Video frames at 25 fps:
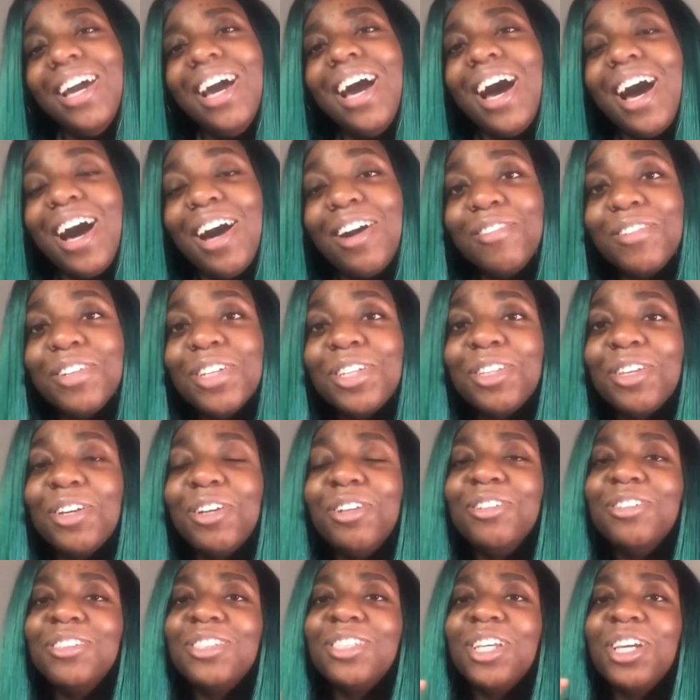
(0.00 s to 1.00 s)
Having
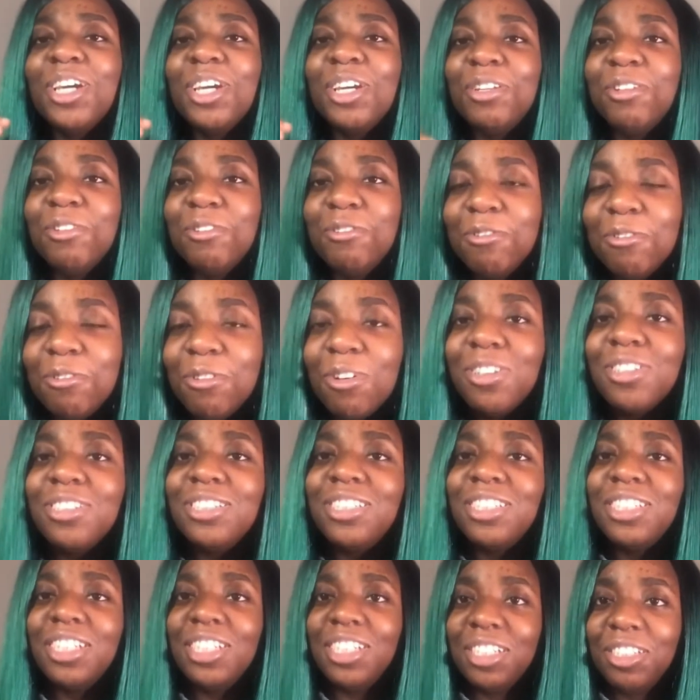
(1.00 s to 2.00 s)
those
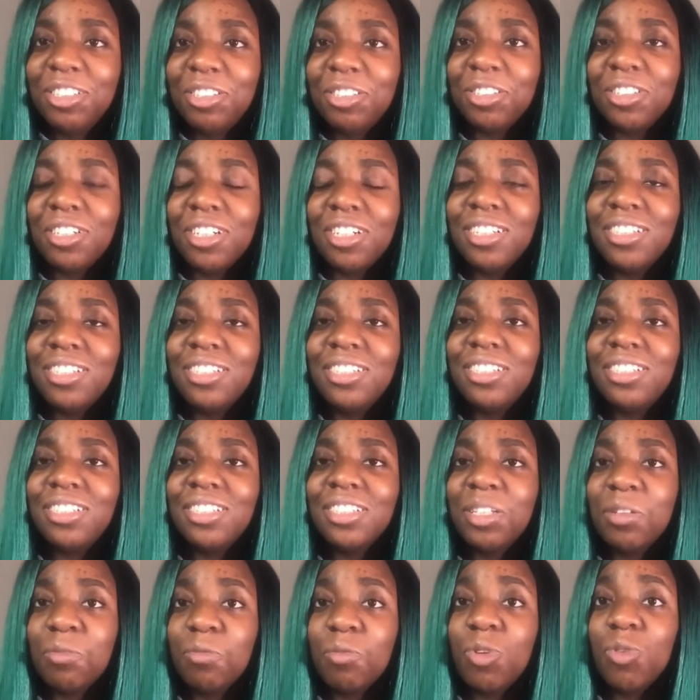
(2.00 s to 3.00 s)
nuanced interests
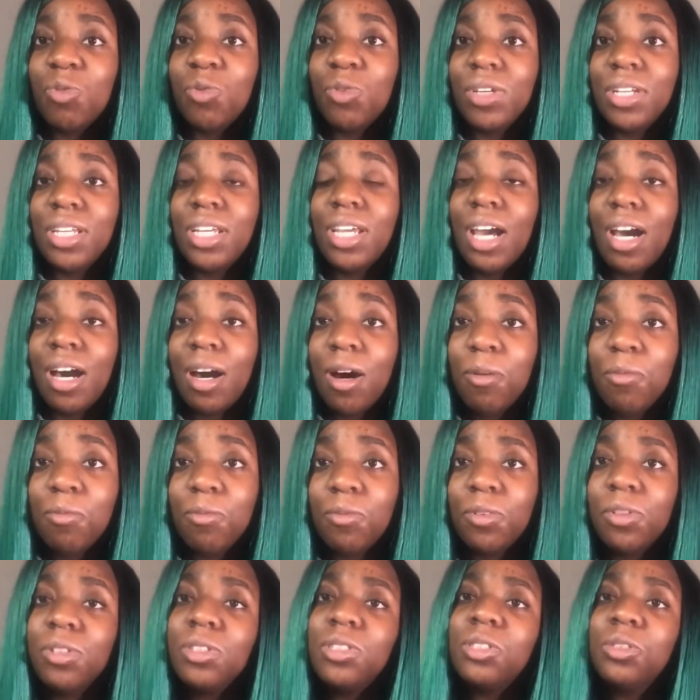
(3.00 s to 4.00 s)
can be really
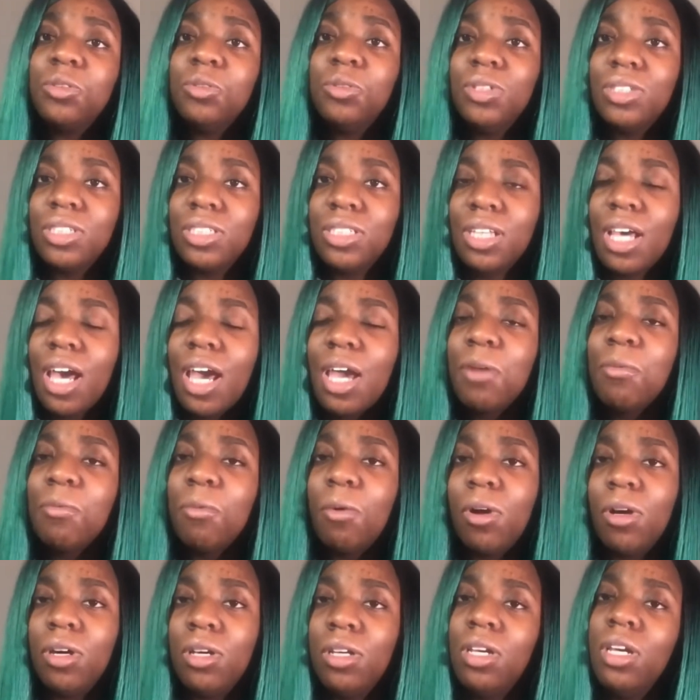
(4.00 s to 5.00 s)
helpful to decide
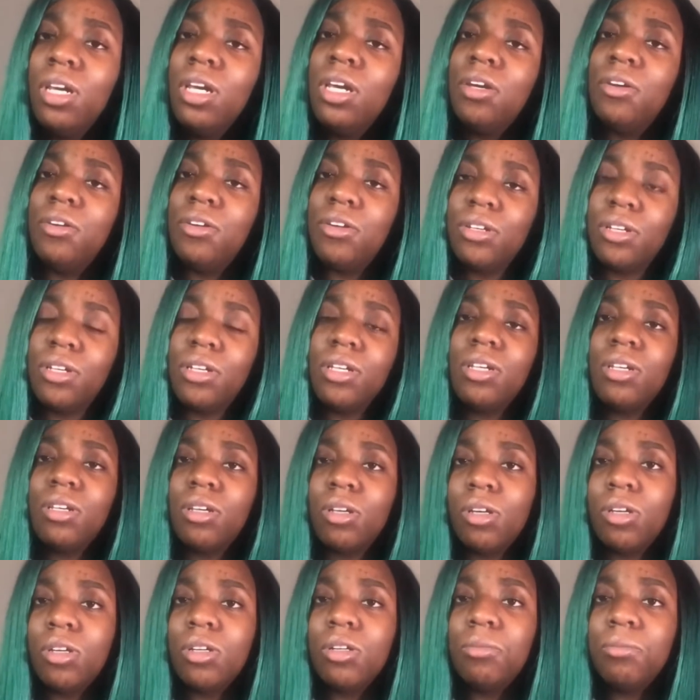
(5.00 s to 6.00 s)
what area
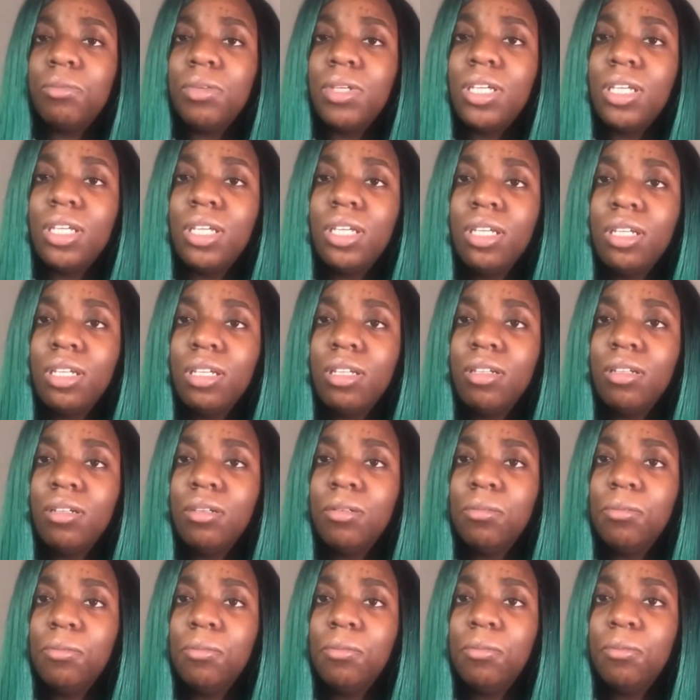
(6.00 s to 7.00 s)
you're going to be
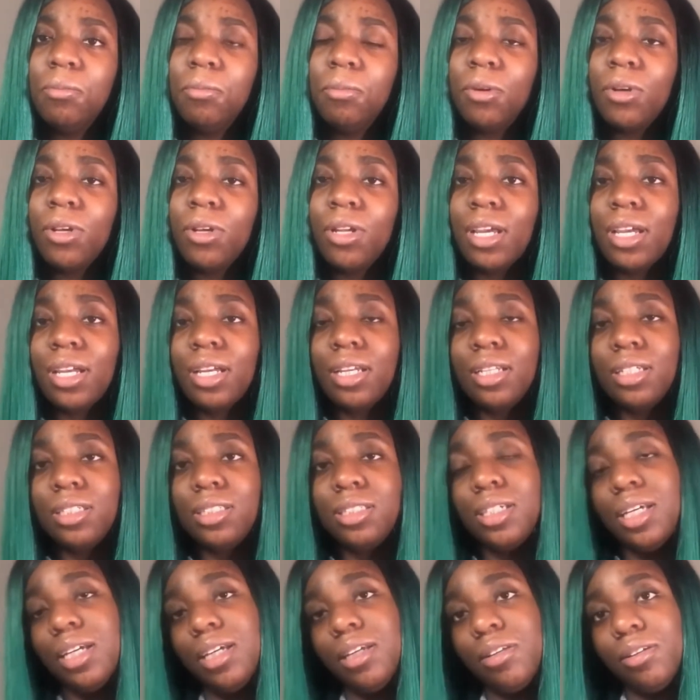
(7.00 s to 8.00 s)
more likely
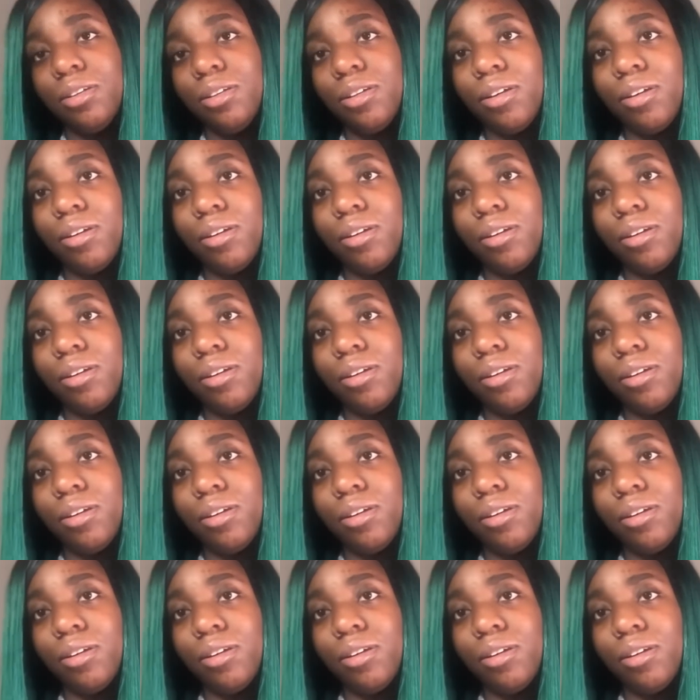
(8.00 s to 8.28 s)
to enter.